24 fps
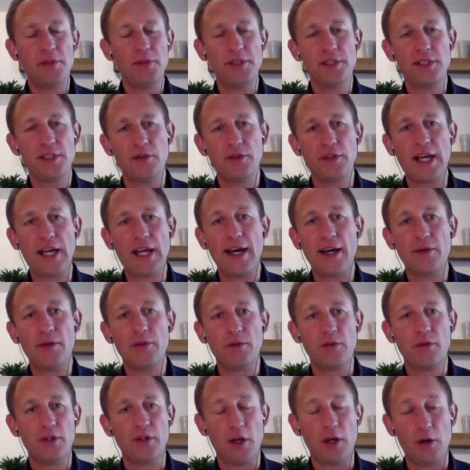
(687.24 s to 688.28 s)

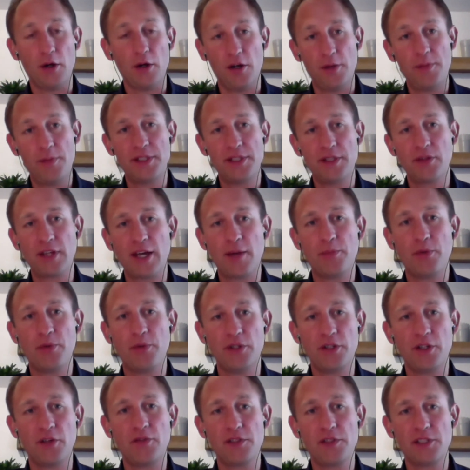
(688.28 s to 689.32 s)
now, up until that
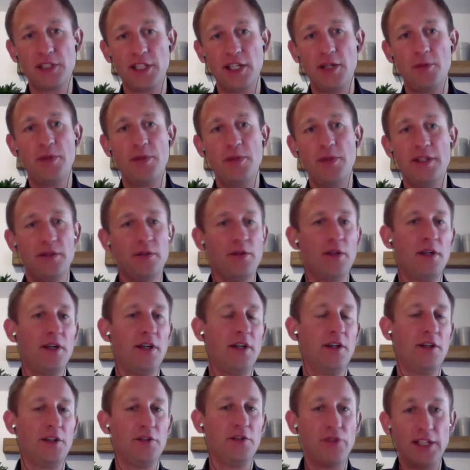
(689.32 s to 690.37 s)
point, obviously, it had been
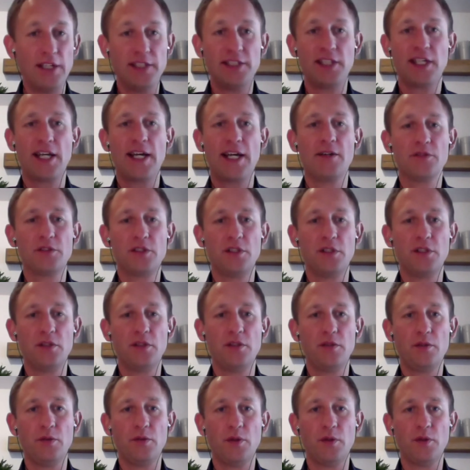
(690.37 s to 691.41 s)
renting out
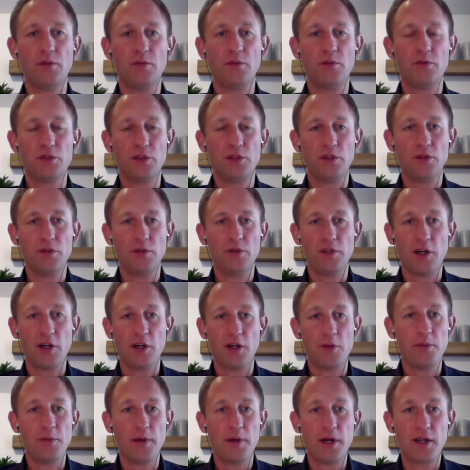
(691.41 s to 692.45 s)
to the
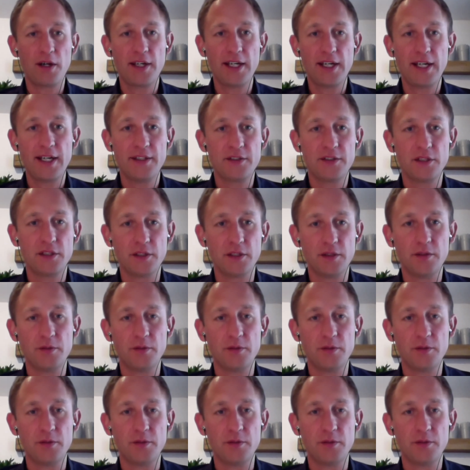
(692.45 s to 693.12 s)
open market.